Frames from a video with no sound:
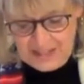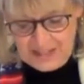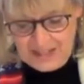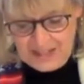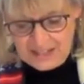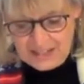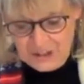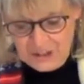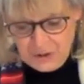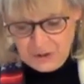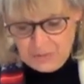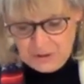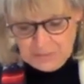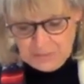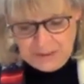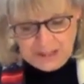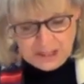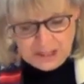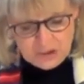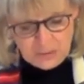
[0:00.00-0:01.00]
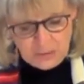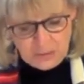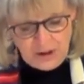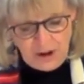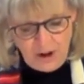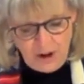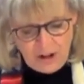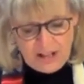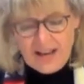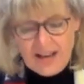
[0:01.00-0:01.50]
As human beings, we
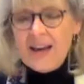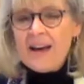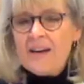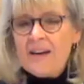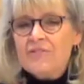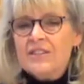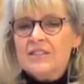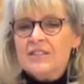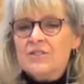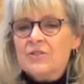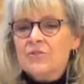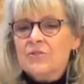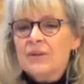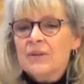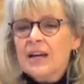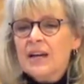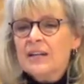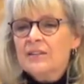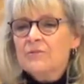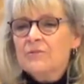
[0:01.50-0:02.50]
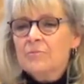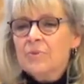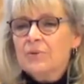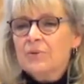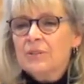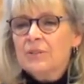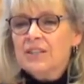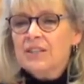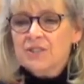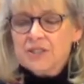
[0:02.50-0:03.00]
all have this creative
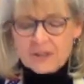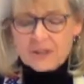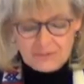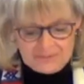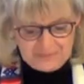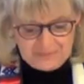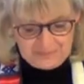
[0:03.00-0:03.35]
potential.